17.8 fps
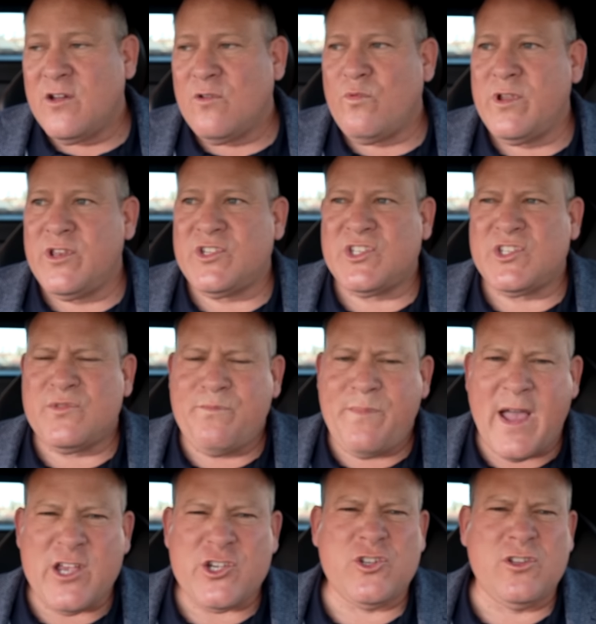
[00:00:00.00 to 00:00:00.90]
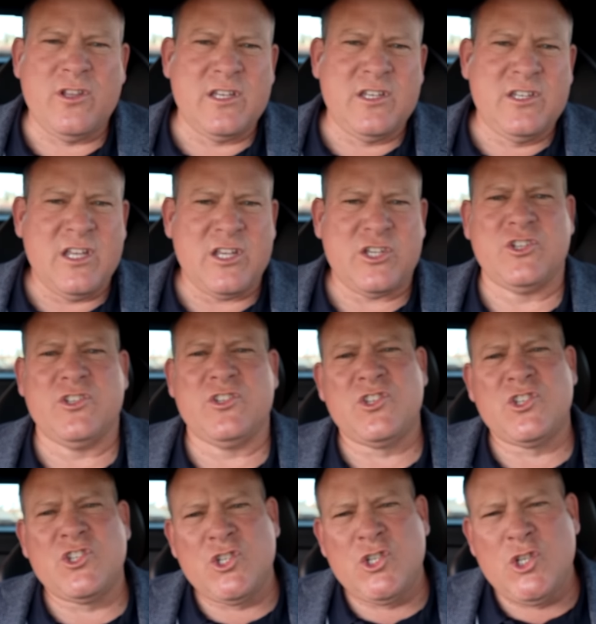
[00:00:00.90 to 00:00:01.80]
When special
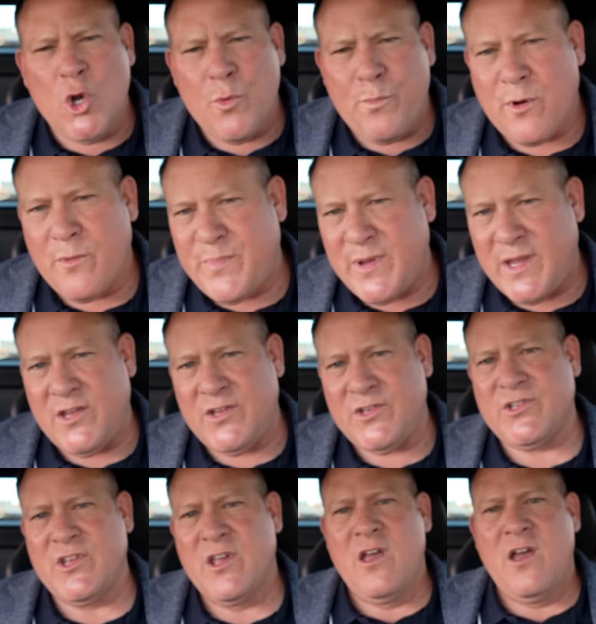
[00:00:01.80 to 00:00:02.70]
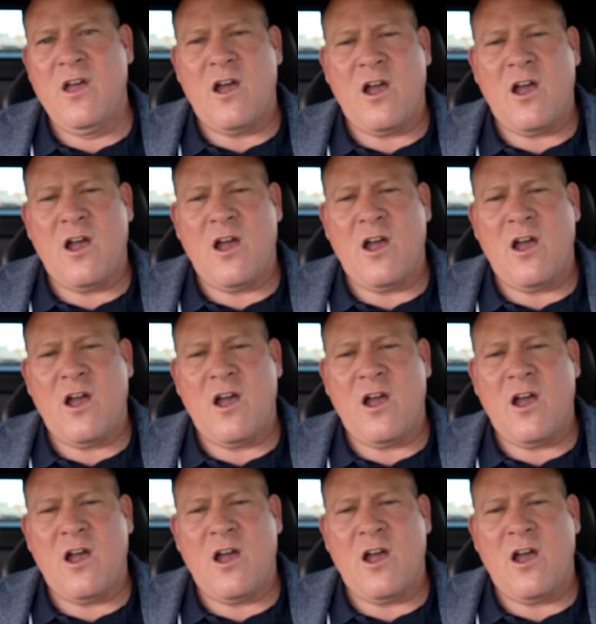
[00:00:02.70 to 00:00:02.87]
editions, Super Bs,